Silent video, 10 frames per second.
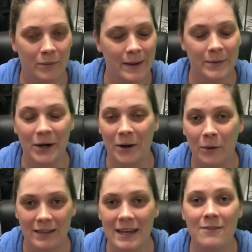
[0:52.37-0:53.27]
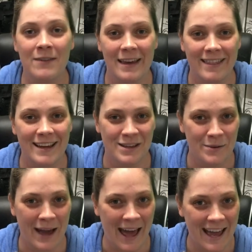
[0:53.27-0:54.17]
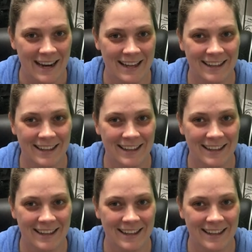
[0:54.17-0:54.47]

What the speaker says: or webinar, or the event that you had.